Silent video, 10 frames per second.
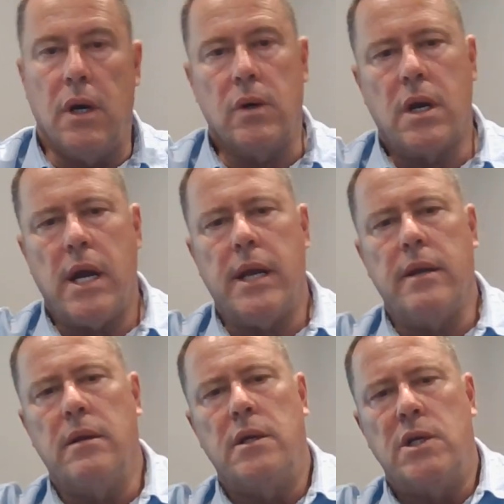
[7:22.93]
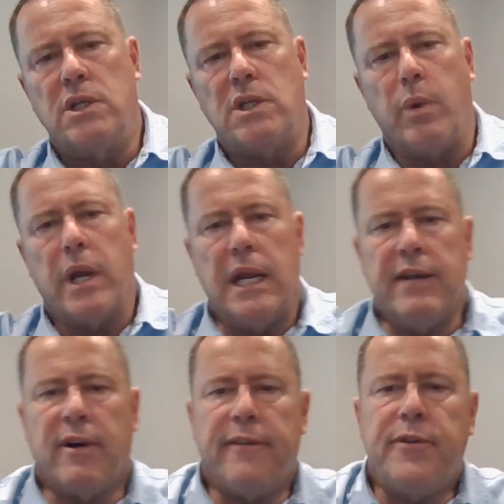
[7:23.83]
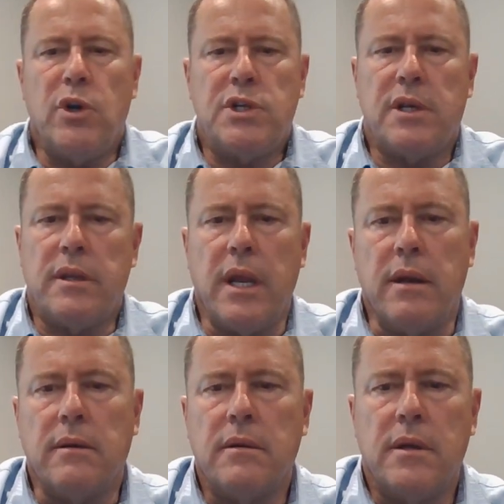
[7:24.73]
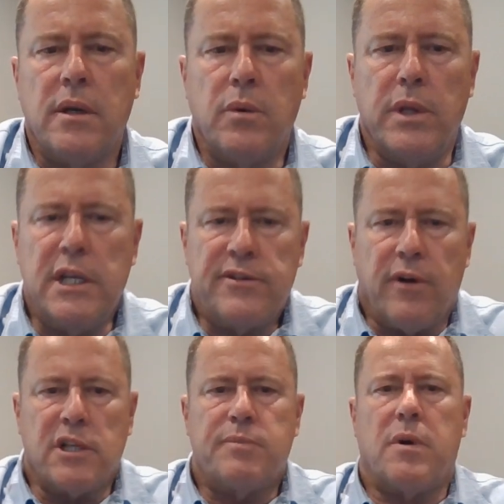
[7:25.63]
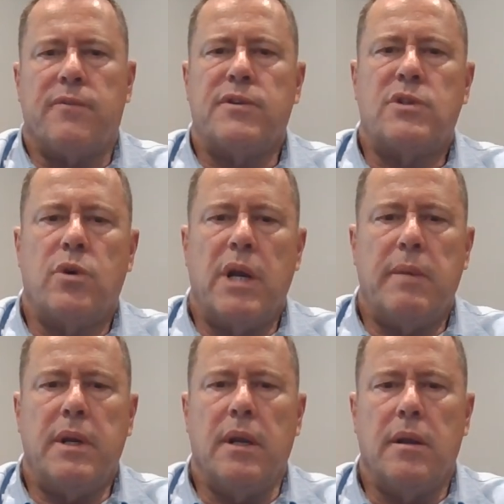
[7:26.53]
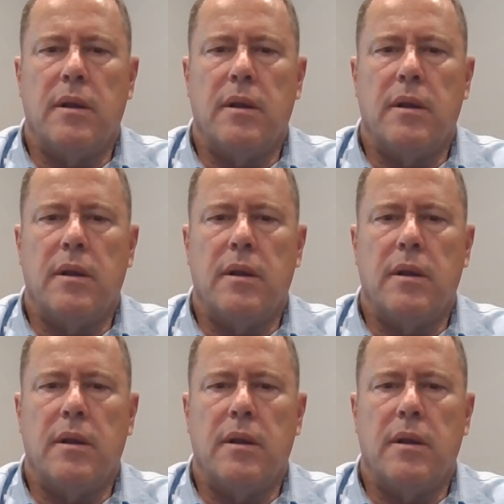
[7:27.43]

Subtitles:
Okay, so we can leave our future then with these false prophets to remedy